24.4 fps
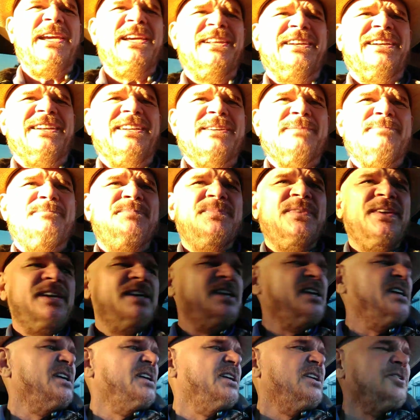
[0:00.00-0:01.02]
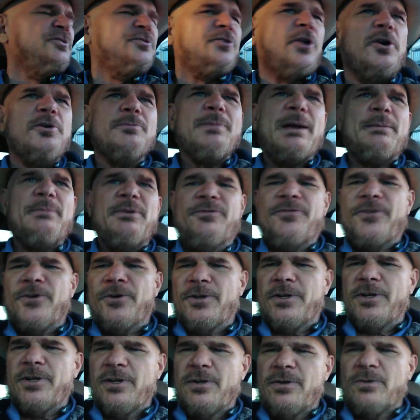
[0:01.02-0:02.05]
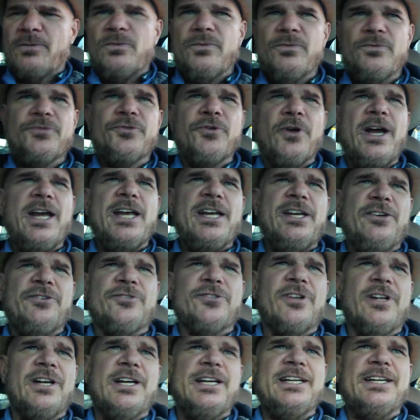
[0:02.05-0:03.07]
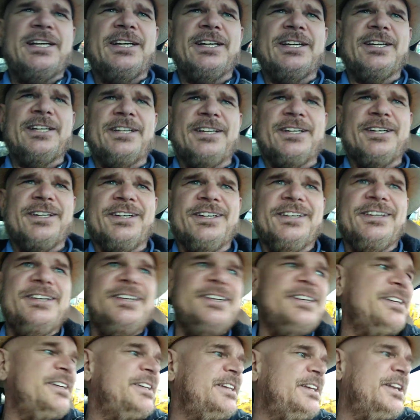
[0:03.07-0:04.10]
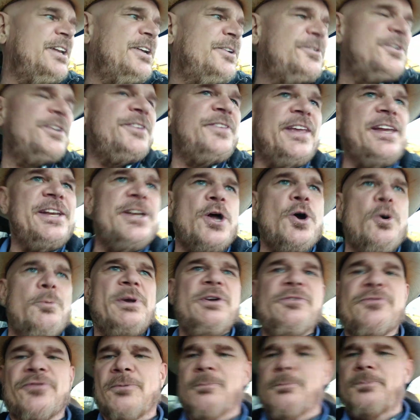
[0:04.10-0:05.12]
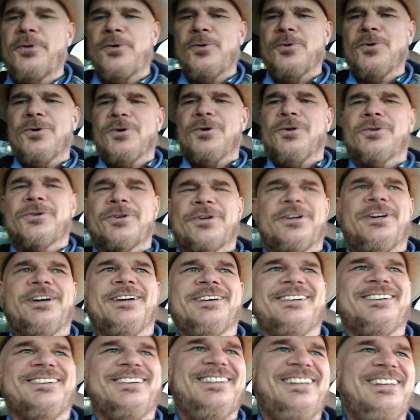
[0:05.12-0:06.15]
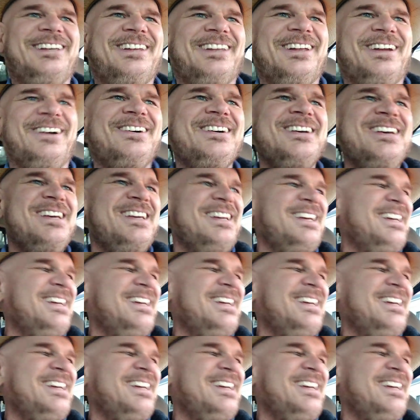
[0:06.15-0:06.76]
in and started to make me feel a little strange. Like, uh, you know, did they know me from pool or, you know,